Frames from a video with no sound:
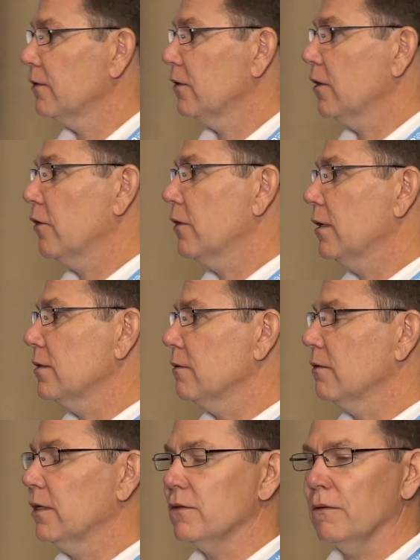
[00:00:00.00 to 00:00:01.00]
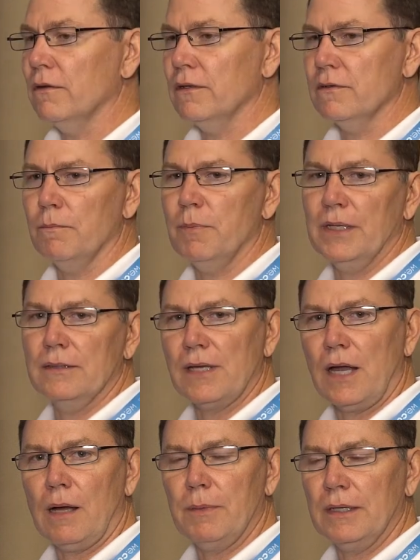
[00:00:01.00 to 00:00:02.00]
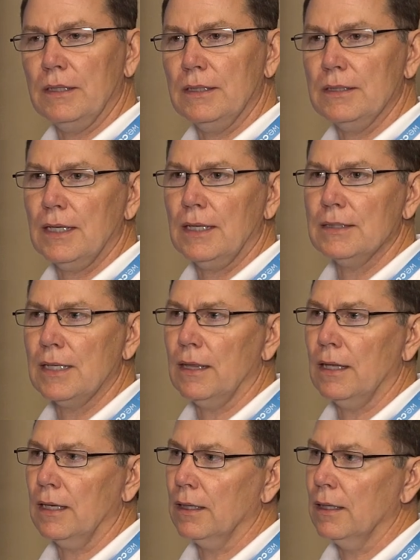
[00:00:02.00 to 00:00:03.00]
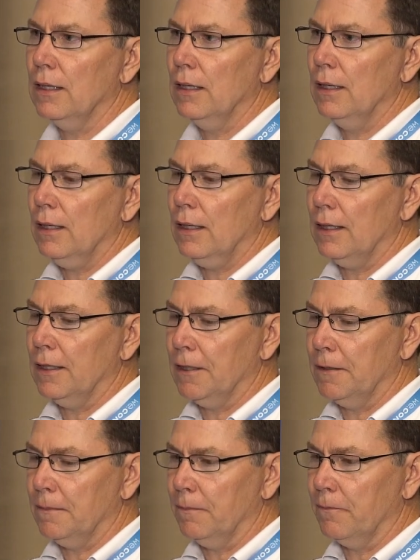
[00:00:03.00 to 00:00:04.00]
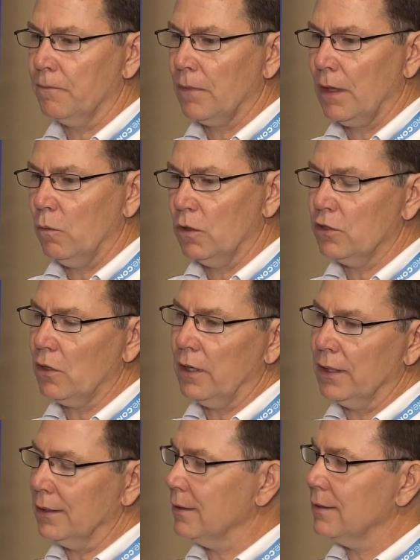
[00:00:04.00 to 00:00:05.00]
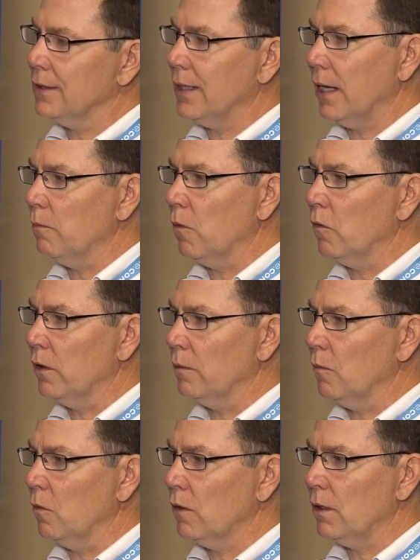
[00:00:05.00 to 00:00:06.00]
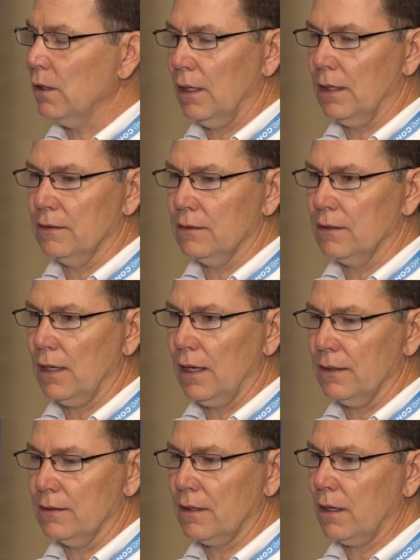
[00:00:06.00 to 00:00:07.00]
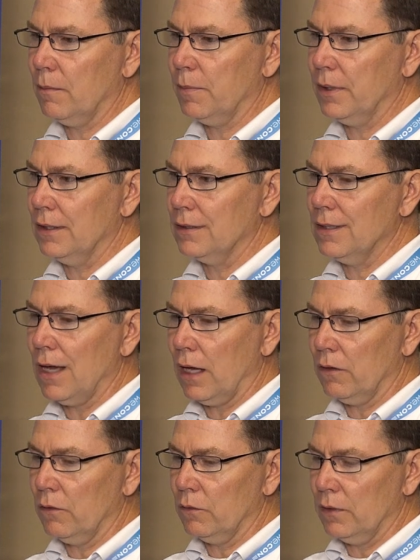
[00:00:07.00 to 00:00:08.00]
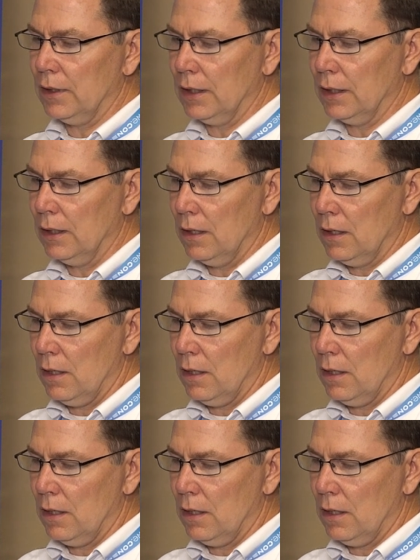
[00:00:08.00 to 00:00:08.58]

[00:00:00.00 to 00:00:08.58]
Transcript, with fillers: Security is a big topic these days. I think we're starting to see that more and more as companies not only